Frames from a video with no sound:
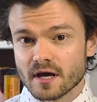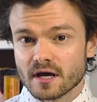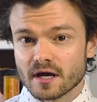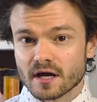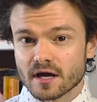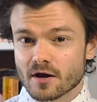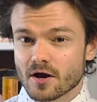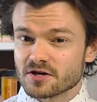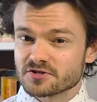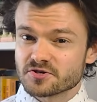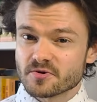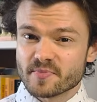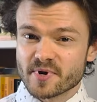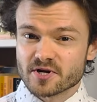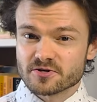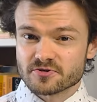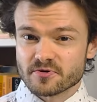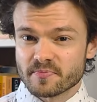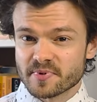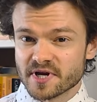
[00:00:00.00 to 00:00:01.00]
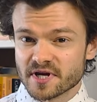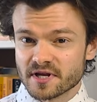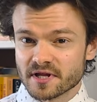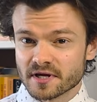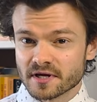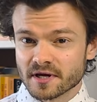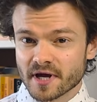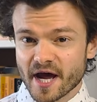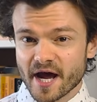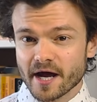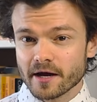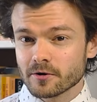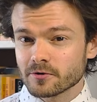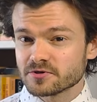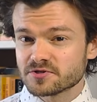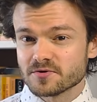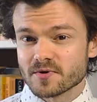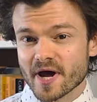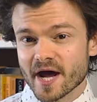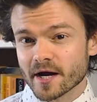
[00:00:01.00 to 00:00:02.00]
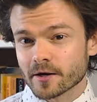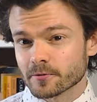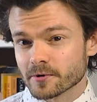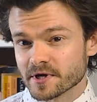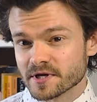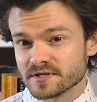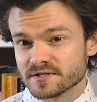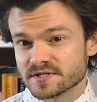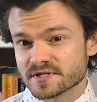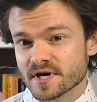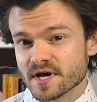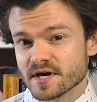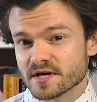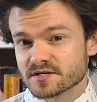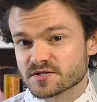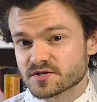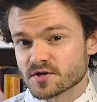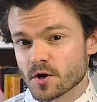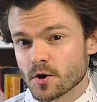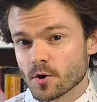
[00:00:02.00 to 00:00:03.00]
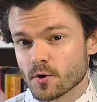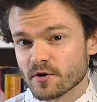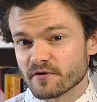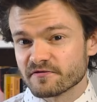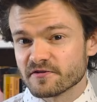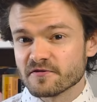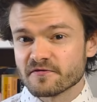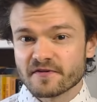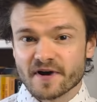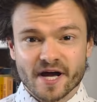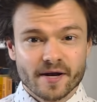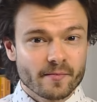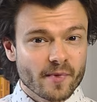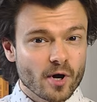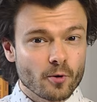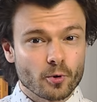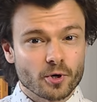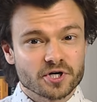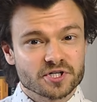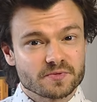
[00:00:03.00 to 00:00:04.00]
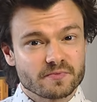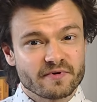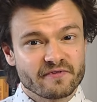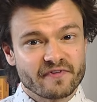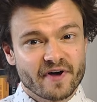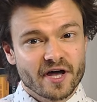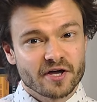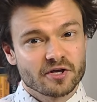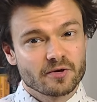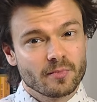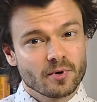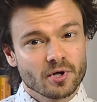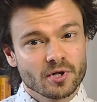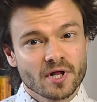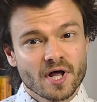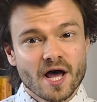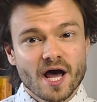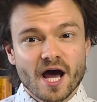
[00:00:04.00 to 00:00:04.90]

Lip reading: It also bears repeating, I don't do ad reads, so if you find my work to be valuable,